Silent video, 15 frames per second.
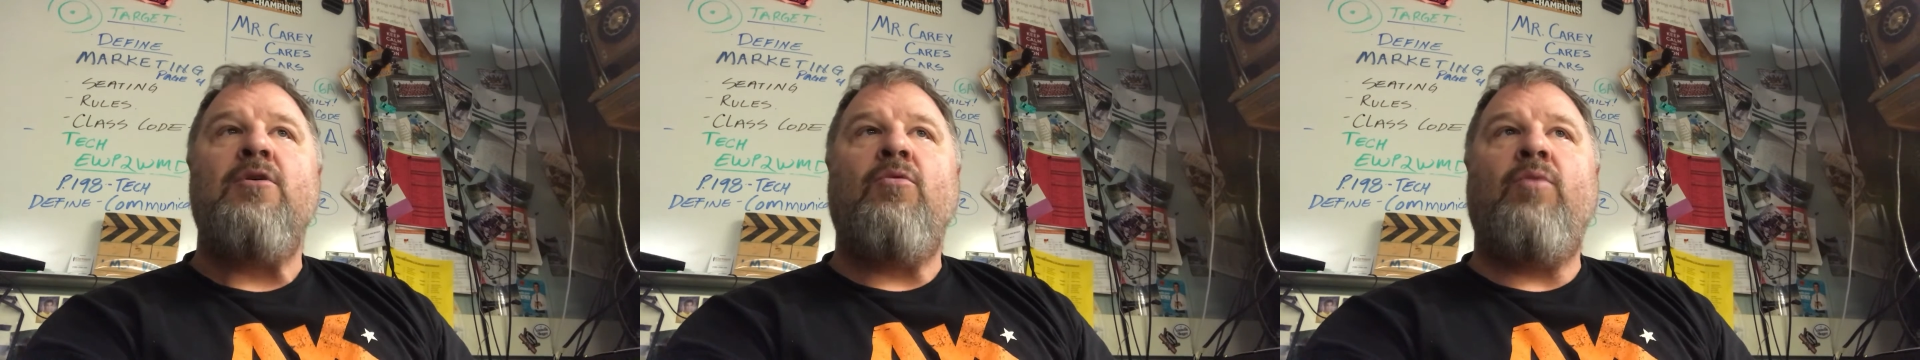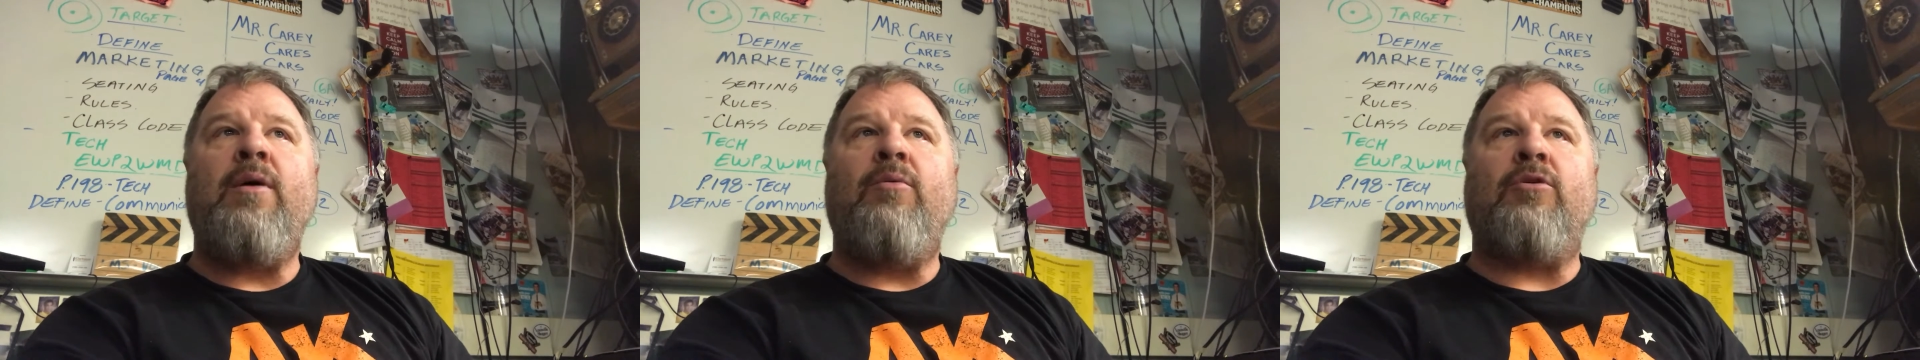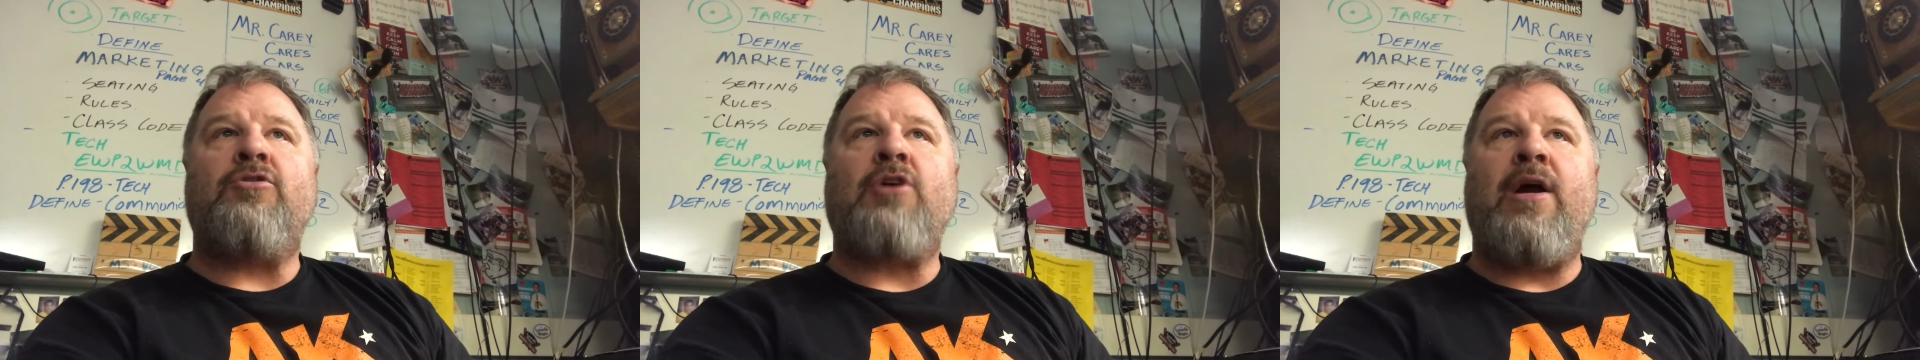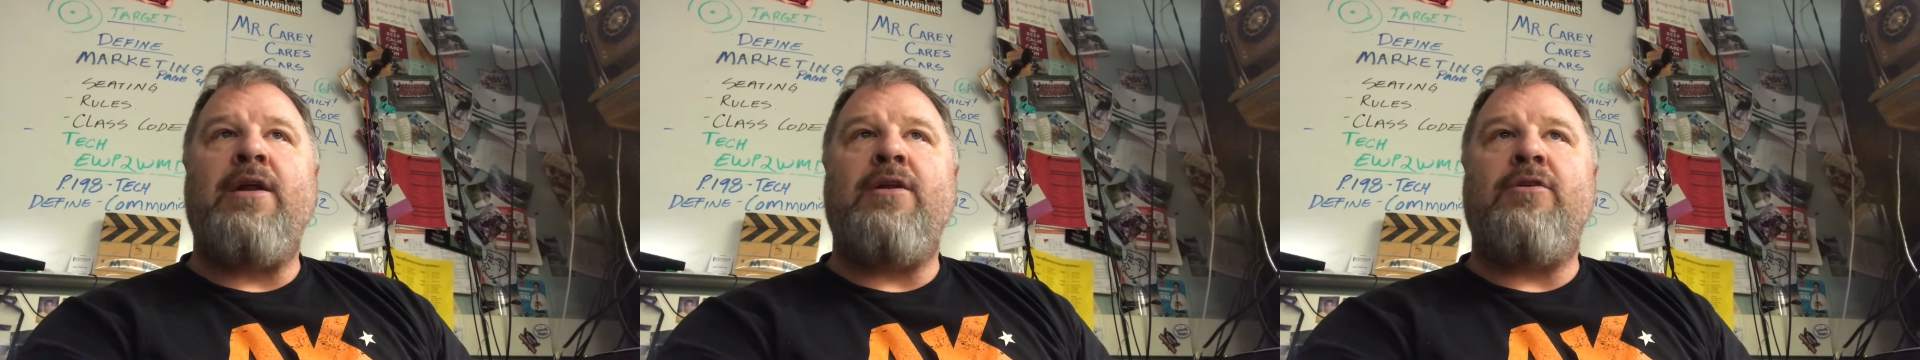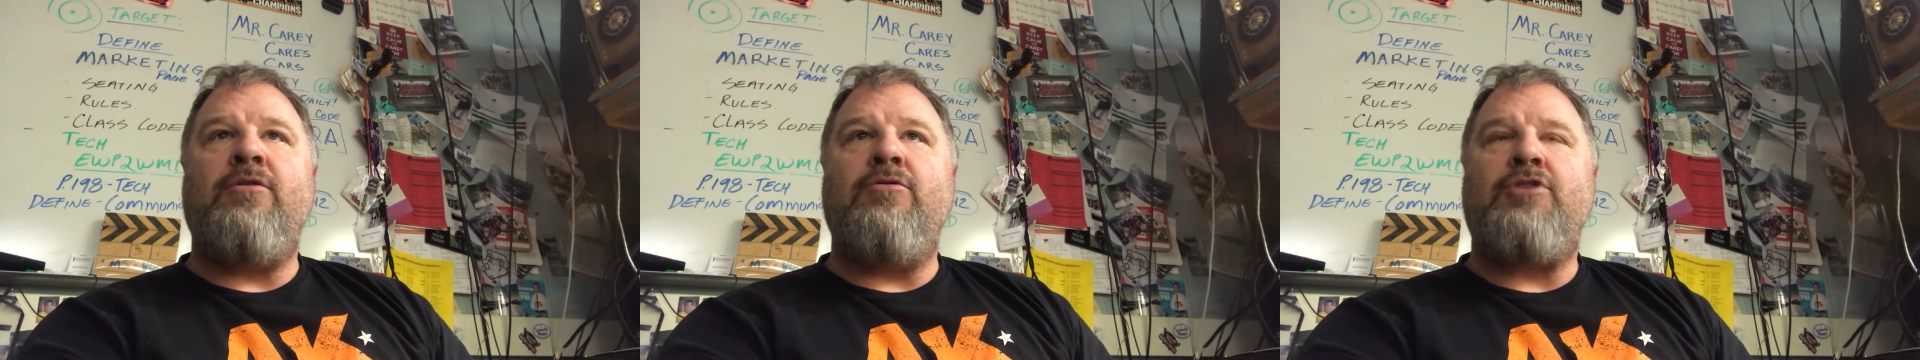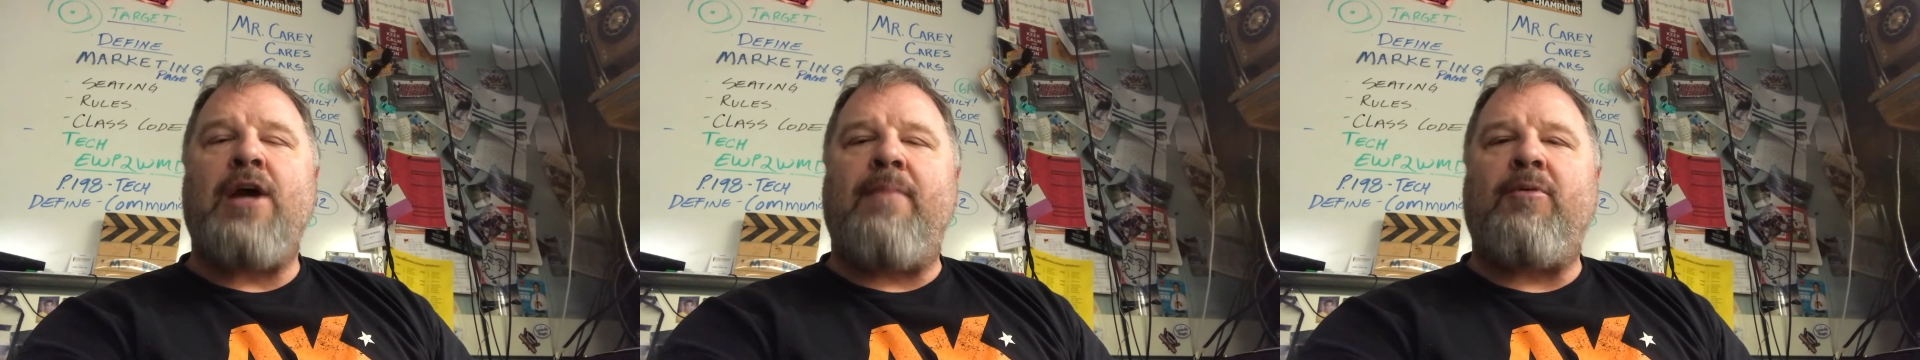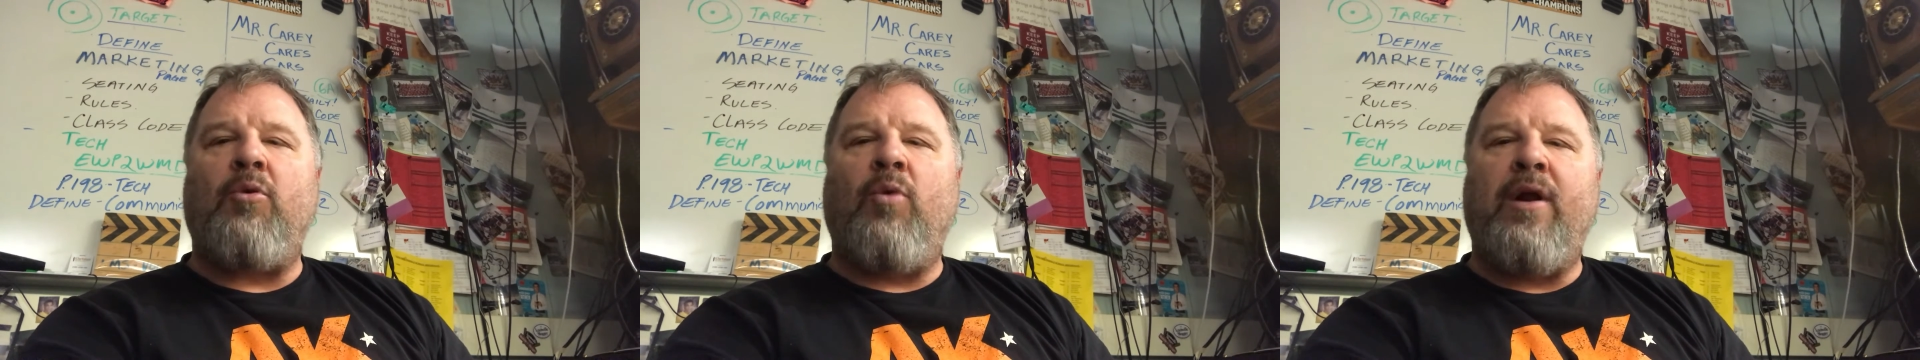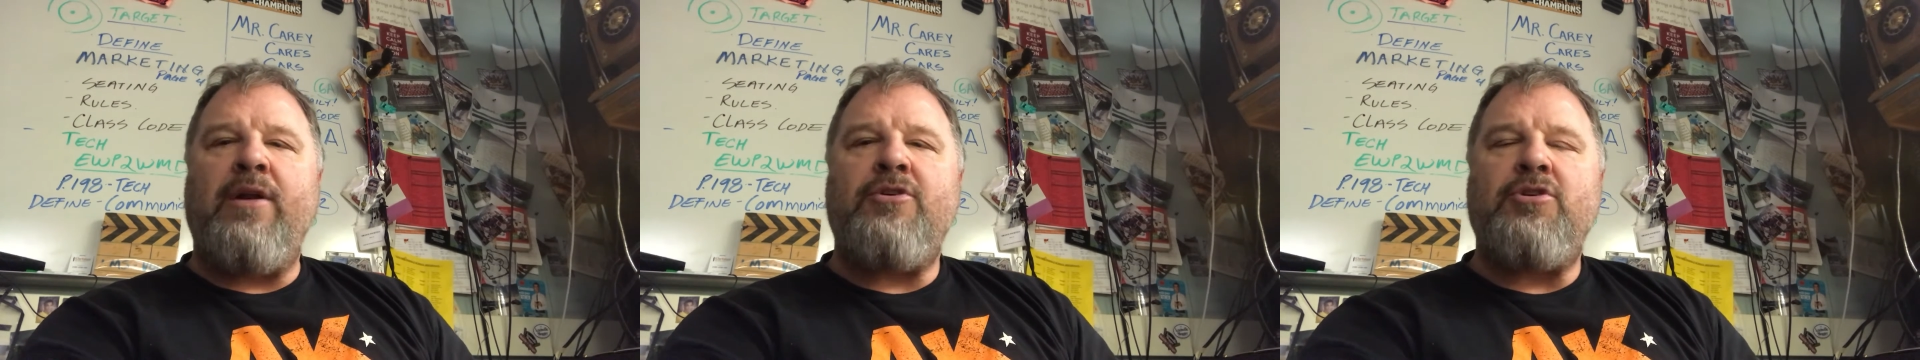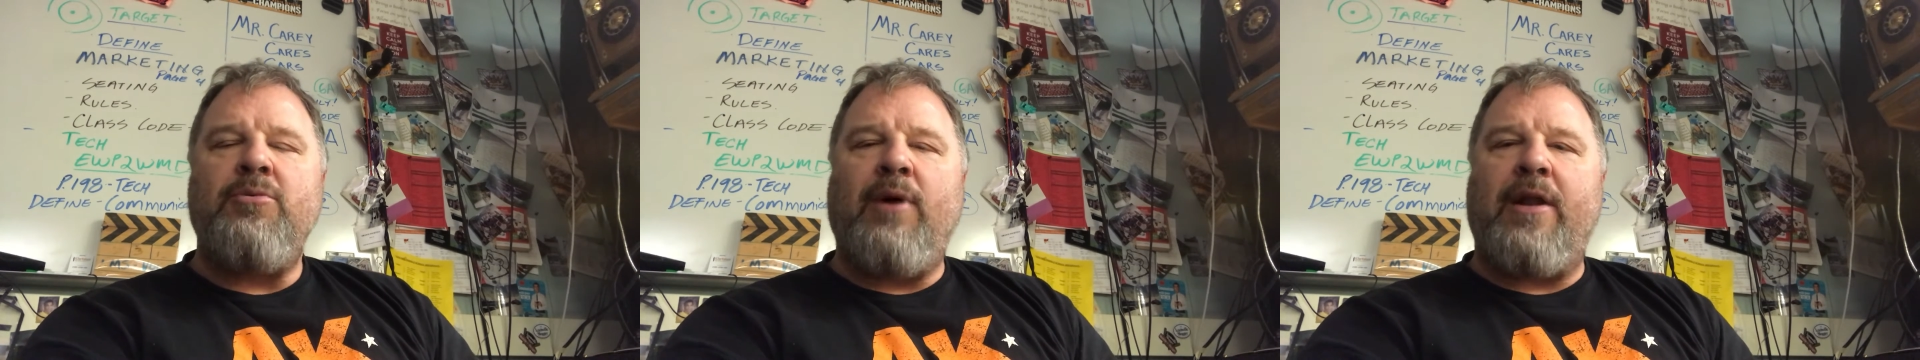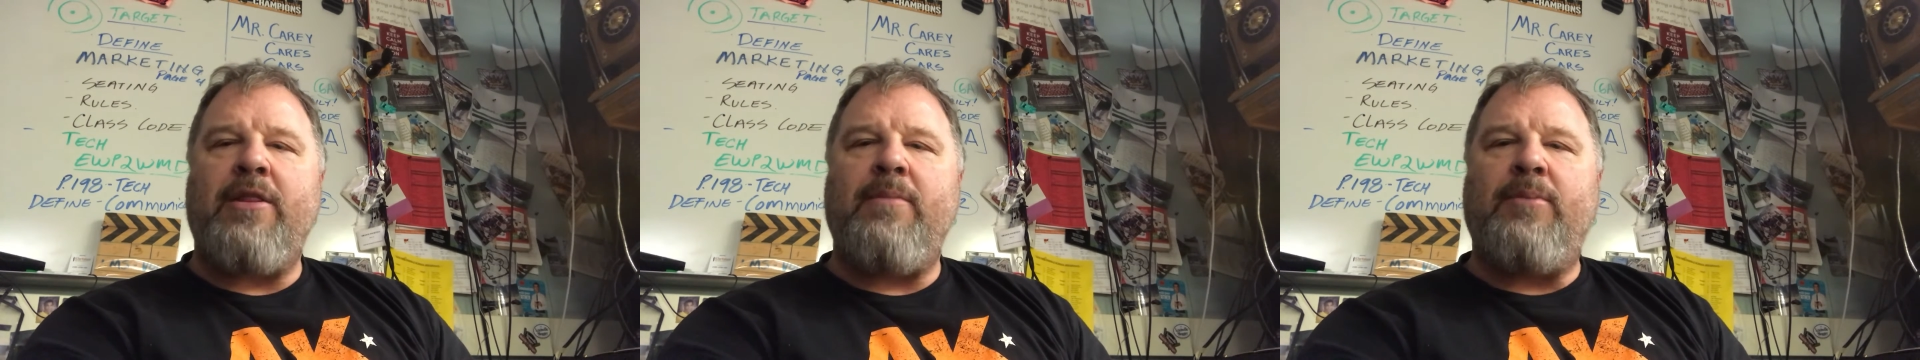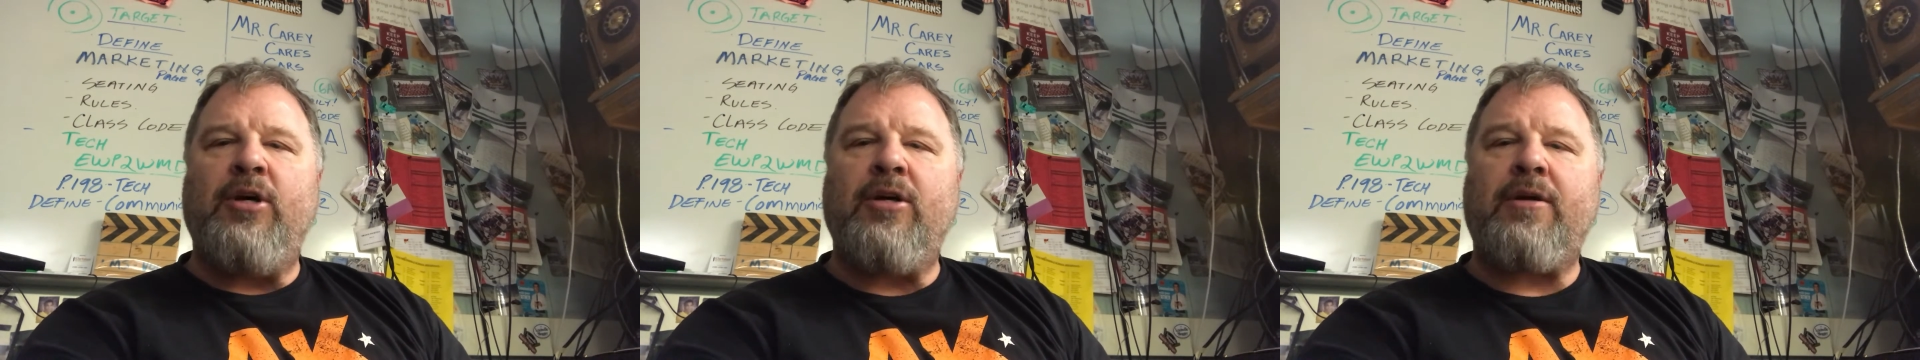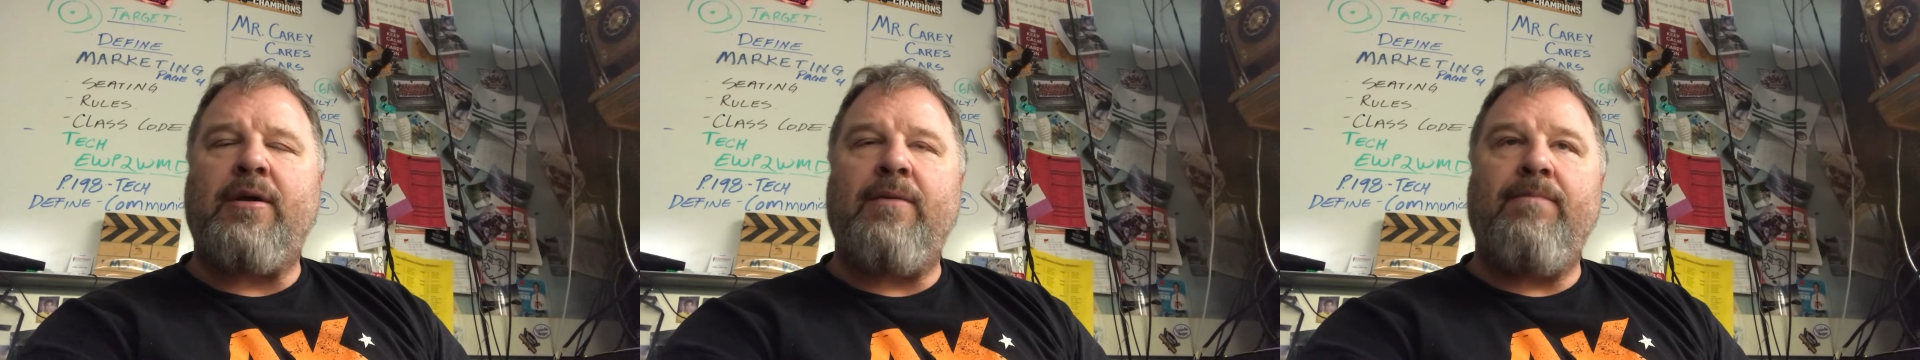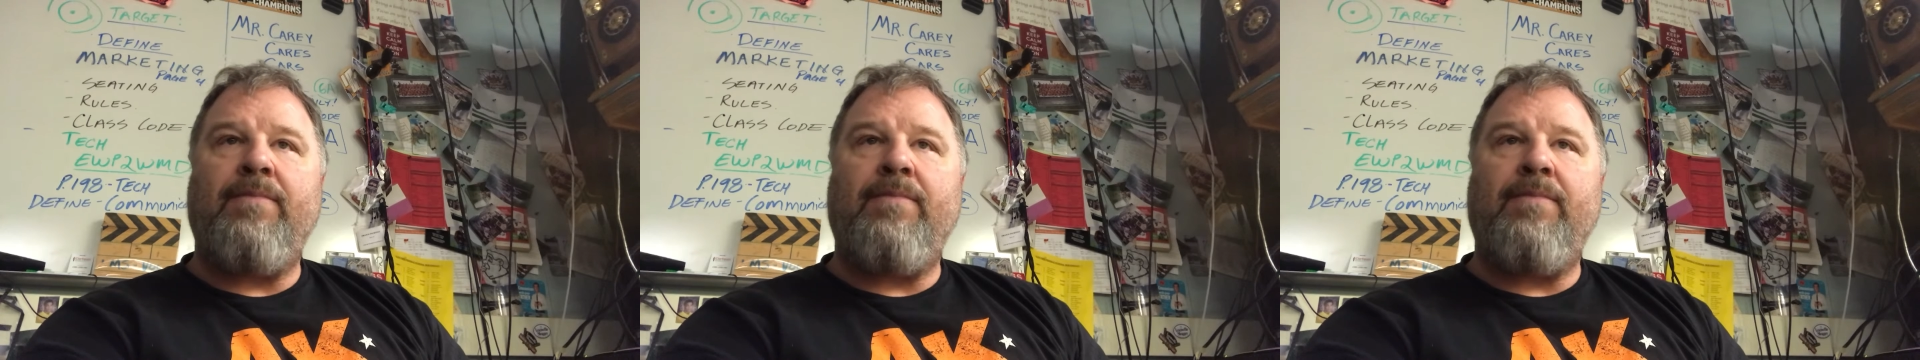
we will try to do chapter 1 and 2 out of the book,